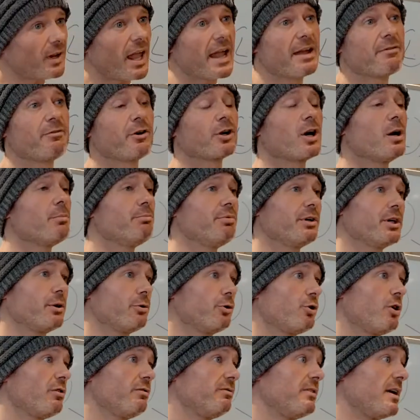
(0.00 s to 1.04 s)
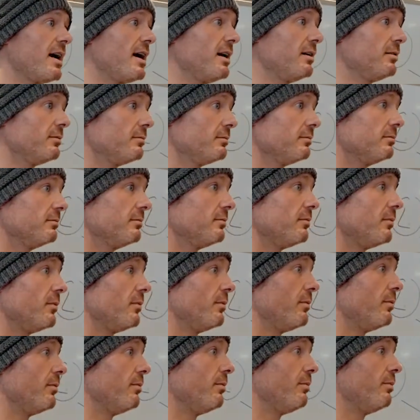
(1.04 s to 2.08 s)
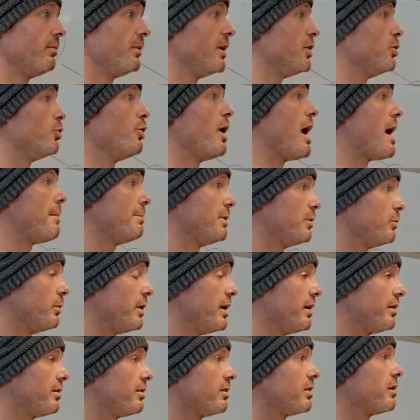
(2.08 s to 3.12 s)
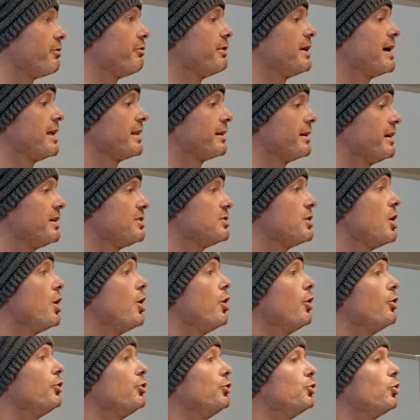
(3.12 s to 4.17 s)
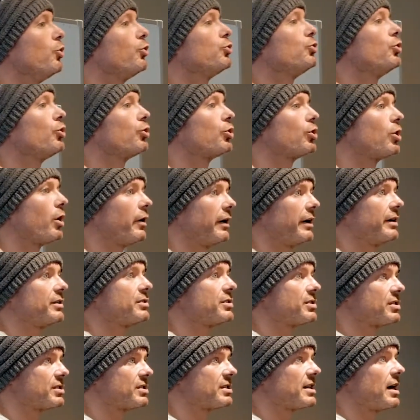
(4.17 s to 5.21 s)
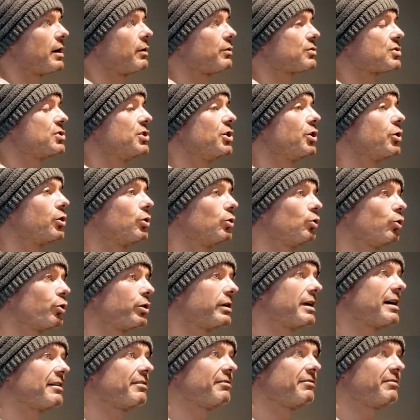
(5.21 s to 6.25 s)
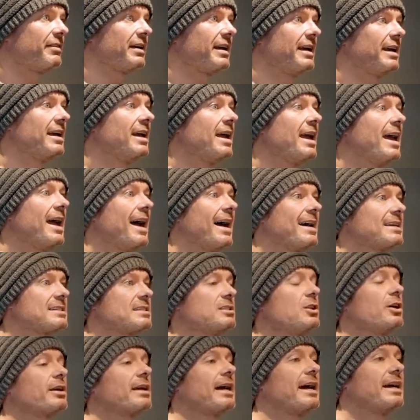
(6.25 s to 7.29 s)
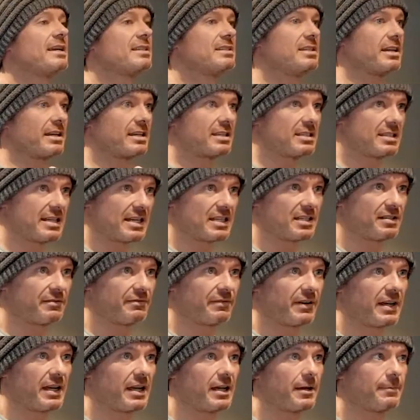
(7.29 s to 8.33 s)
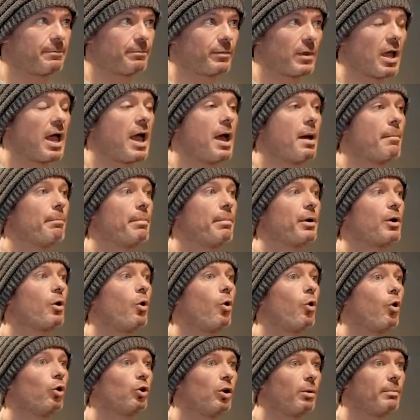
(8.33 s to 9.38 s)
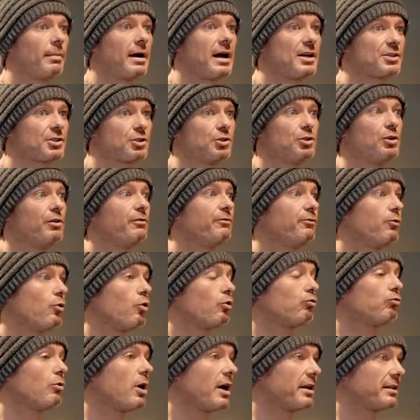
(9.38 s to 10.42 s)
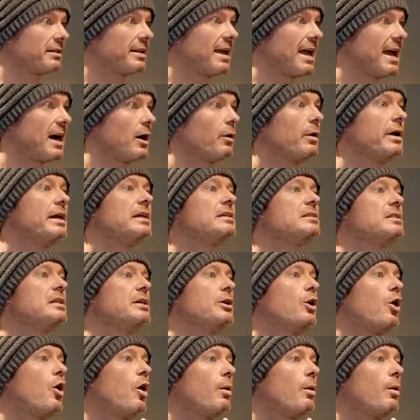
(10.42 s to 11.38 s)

if I don't bring you an offer that you're happy with, the reality is you're not going to sell. So you've got to look at our fee as like a success fee. But all I'm asking you for right now is the